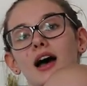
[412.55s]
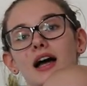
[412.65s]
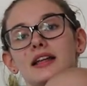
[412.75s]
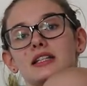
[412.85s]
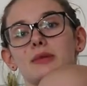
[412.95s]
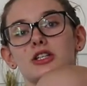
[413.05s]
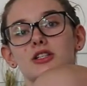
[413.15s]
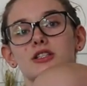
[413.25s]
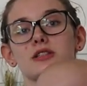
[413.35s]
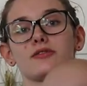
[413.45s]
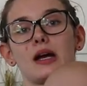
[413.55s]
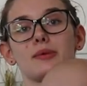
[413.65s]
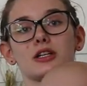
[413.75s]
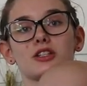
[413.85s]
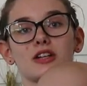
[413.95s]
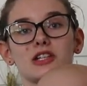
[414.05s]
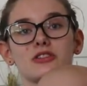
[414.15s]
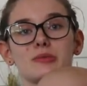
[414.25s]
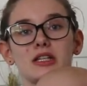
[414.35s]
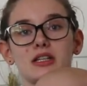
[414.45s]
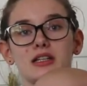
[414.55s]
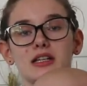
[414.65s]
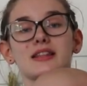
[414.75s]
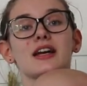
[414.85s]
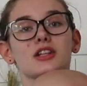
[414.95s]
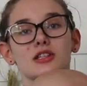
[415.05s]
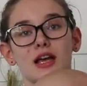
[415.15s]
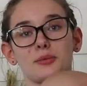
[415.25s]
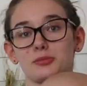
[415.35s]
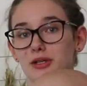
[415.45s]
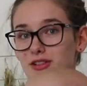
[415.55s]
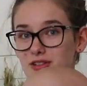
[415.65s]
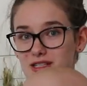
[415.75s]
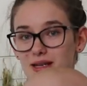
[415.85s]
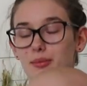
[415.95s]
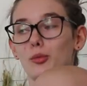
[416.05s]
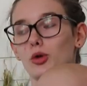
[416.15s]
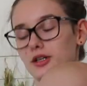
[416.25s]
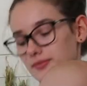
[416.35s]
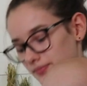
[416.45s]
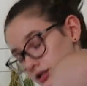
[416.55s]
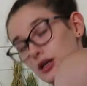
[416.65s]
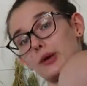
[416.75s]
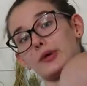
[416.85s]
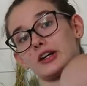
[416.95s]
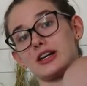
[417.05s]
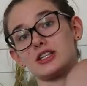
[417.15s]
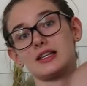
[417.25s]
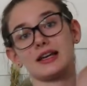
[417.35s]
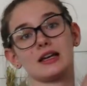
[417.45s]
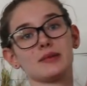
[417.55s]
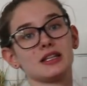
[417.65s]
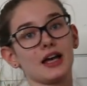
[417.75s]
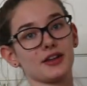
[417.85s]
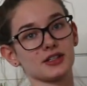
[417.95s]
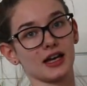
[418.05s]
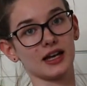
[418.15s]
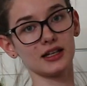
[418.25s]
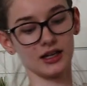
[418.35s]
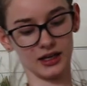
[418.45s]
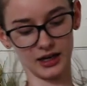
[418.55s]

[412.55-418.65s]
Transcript: I like to make sure this fabric is stretched from knee to knee and that just helps bring their knees up more. So now we're going to get him in the other side.